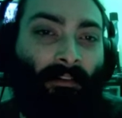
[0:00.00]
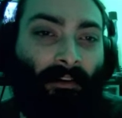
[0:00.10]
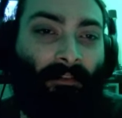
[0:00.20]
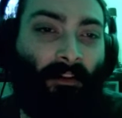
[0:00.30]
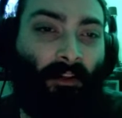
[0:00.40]

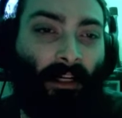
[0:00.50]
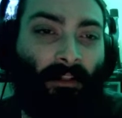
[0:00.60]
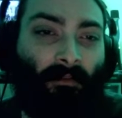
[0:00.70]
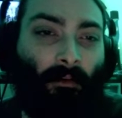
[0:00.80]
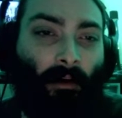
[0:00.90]
Fifty
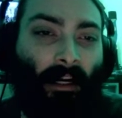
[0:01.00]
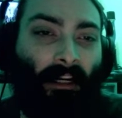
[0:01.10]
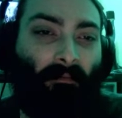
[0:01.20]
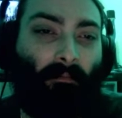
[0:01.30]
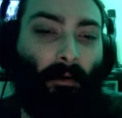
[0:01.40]
Shades of
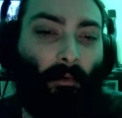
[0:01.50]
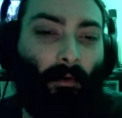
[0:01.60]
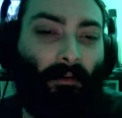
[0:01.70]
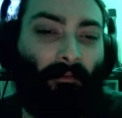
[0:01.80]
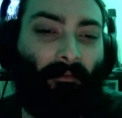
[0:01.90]
Grain,
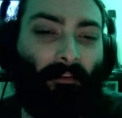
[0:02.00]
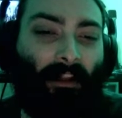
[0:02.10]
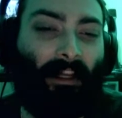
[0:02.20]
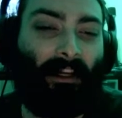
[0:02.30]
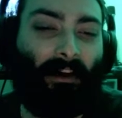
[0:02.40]
porn,
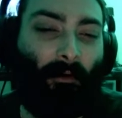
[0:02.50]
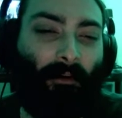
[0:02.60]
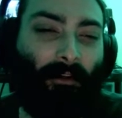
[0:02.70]
flay. Oh,